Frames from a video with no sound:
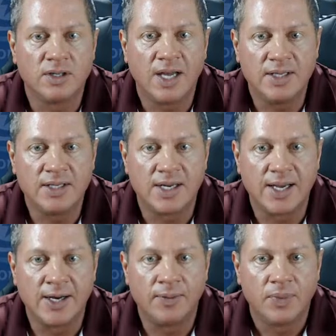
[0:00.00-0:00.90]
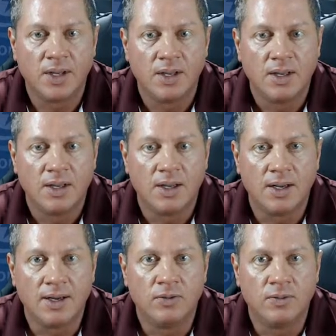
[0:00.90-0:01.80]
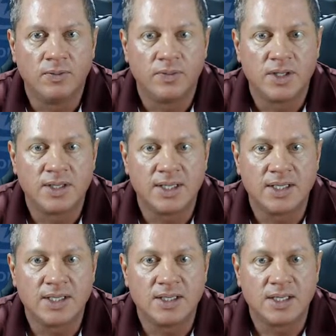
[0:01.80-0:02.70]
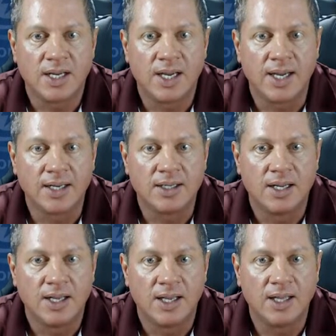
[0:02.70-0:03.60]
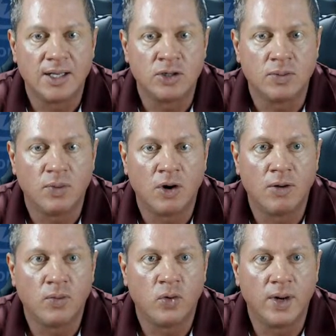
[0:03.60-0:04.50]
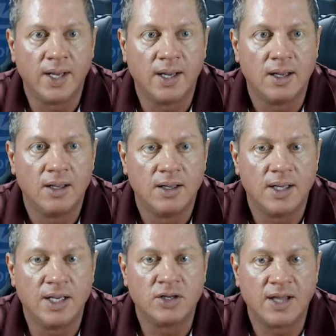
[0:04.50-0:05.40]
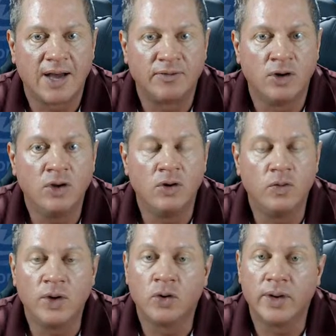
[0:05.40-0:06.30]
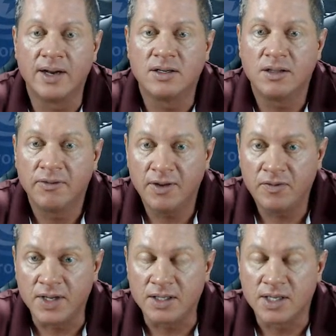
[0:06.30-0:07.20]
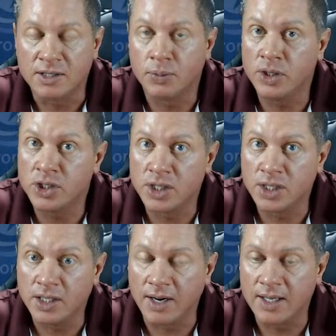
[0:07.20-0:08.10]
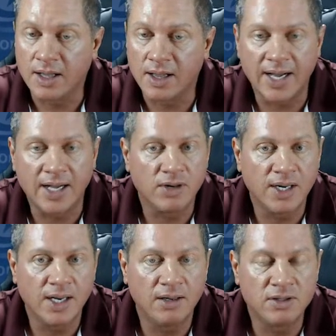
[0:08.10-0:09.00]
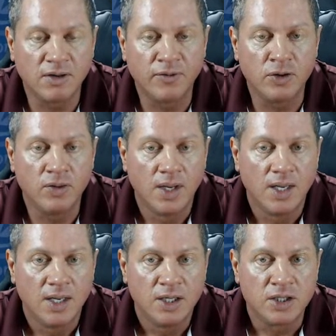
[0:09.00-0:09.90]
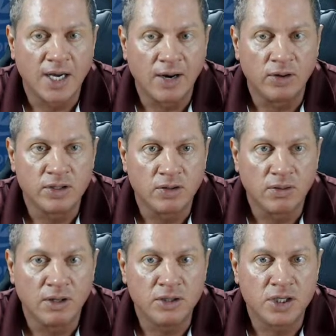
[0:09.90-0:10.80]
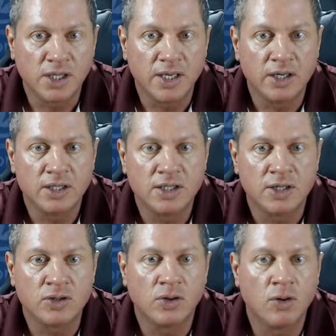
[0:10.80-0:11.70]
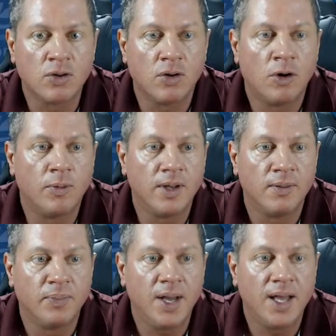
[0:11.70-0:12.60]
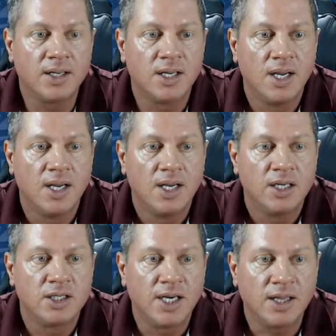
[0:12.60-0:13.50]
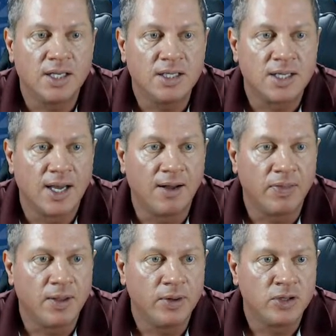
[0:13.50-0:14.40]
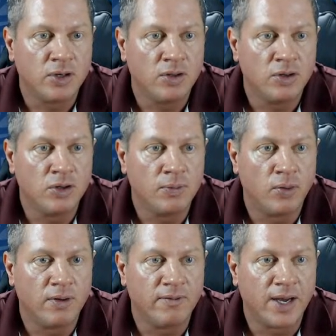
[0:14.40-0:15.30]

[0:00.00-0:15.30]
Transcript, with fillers: 70s now, um, uh, 60s tonight, and then tomorrow morning into the afternoon, we cool down to the 50s. That's pretty chilly, right? Clouds around, so a few showers. So a little chilly here in central Oklahoma. But check this out. I'm going to show you the dew point